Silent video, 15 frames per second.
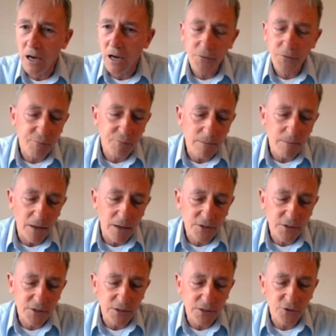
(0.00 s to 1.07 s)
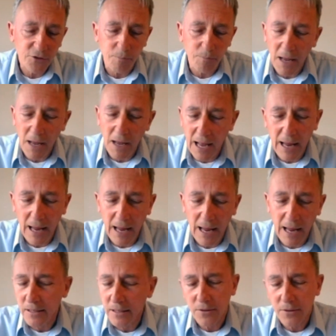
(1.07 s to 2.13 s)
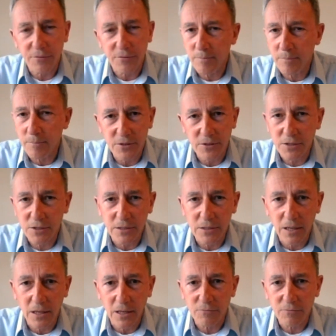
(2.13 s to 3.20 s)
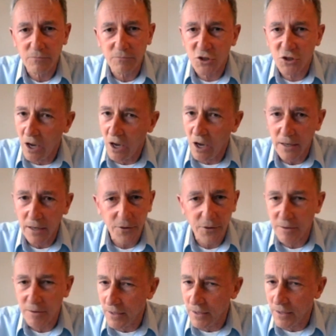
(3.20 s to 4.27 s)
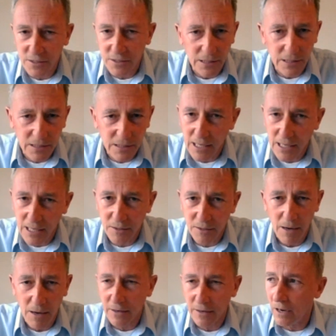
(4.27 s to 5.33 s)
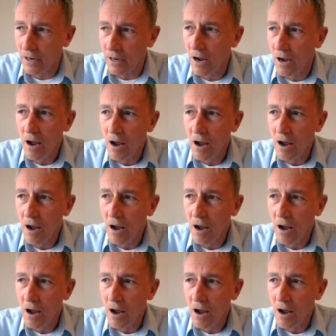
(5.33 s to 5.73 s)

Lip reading: 3 months in Japan, 3 months in China, 3 months in South America.